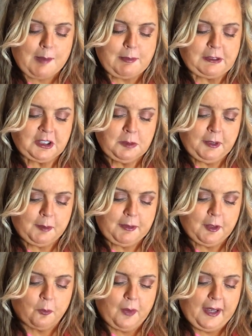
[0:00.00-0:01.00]
I'm assuming it'd
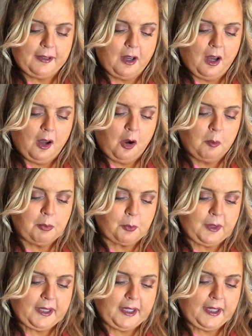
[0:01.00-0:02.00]
be a red. Oh,
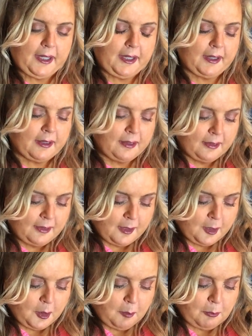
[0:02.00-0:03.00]
pretty.
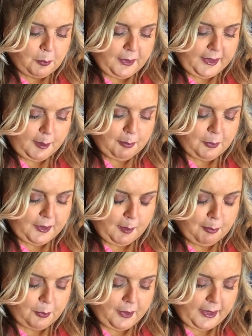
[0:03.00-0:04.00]
Pretty,
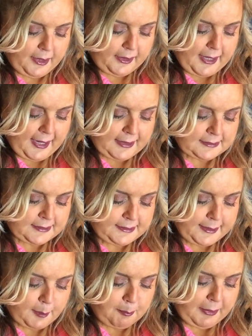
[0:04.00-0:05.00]
pretty, pretty. Yes,
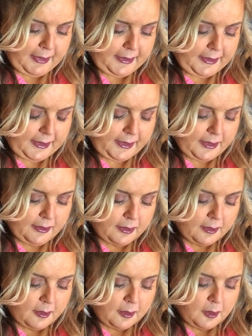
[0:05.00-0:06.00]
it's like a pinky
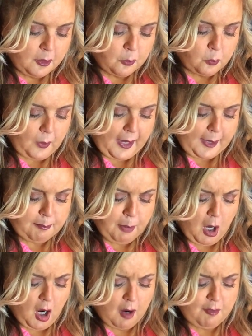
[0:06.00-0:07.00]
red.
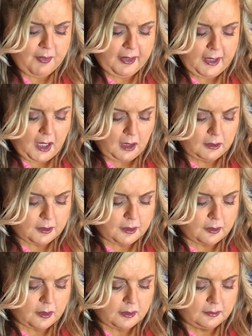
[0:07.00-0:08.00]
Perfect color.